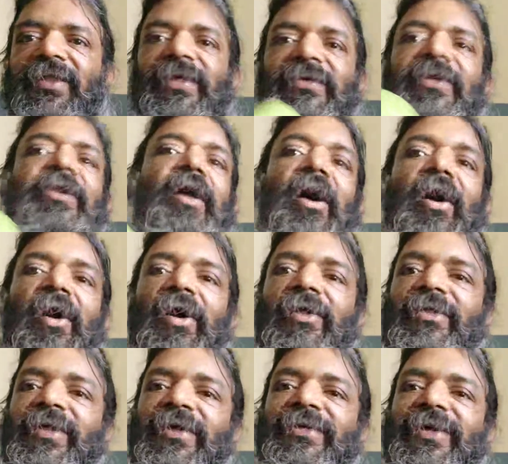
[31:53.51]
this is
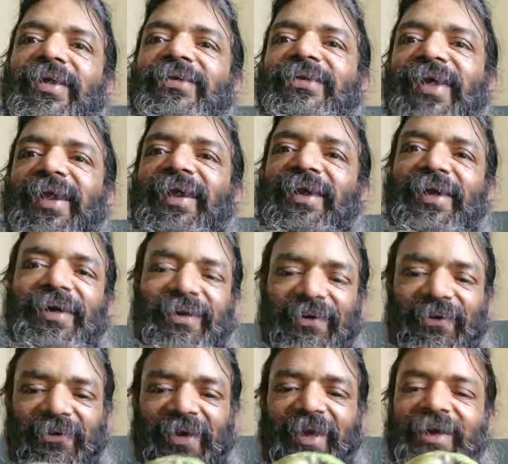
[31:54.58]
this is a
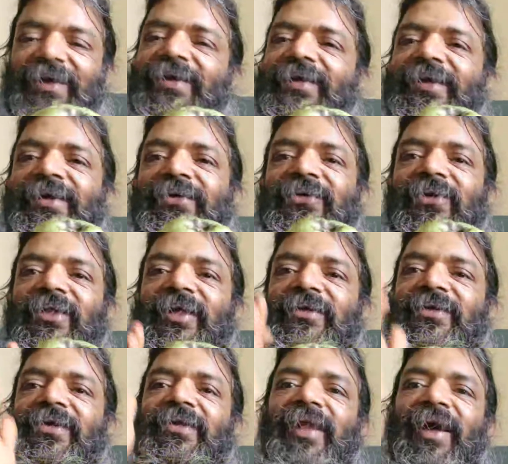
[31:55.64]
cylinder. Okay, so
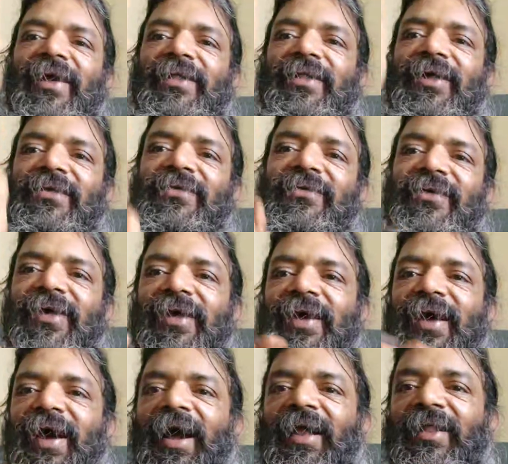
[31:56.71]
this is like this,
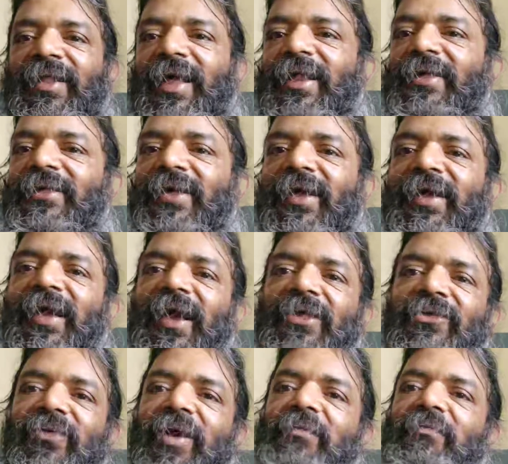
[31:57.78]
and there is a
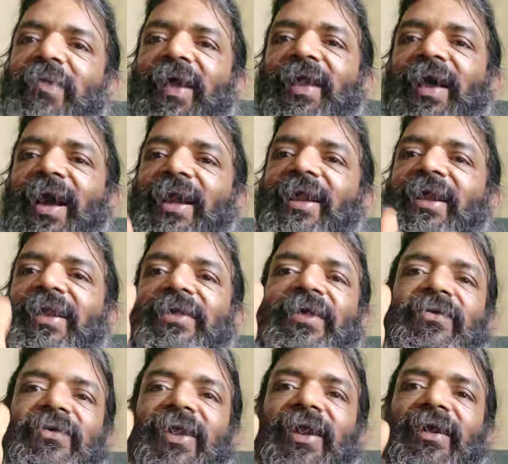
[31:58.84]
xy plane and it
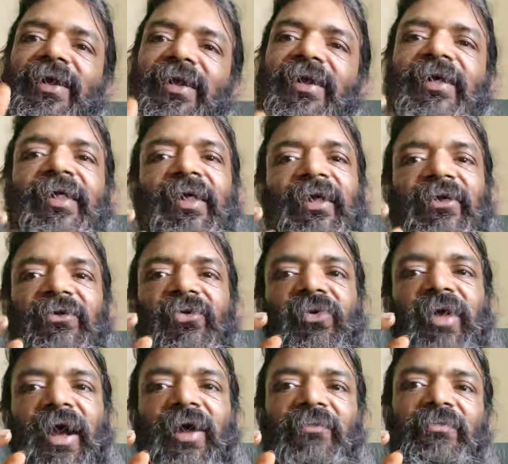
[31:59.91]
is a cylinder.
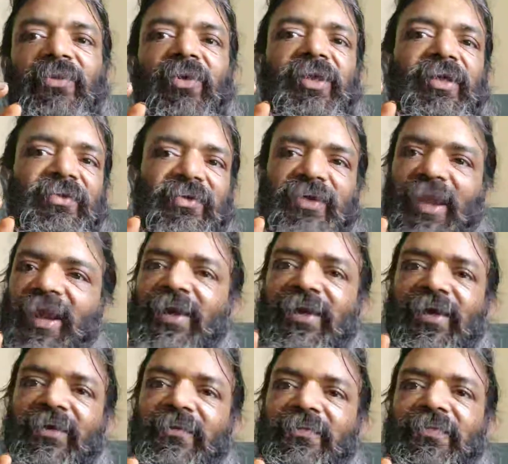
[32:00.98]
So for the
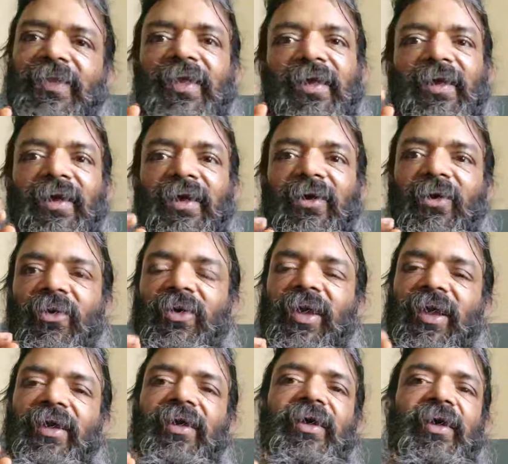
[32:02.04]
cylinder,
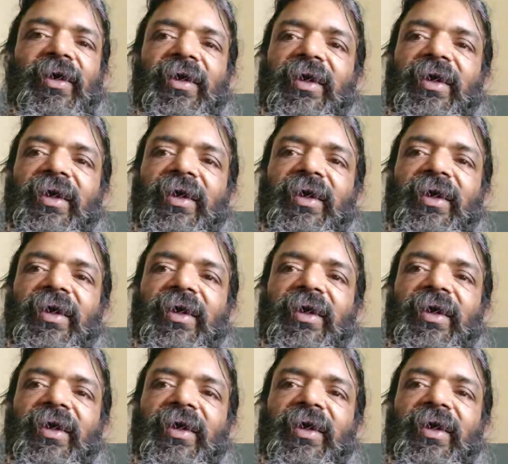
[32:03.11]
okay,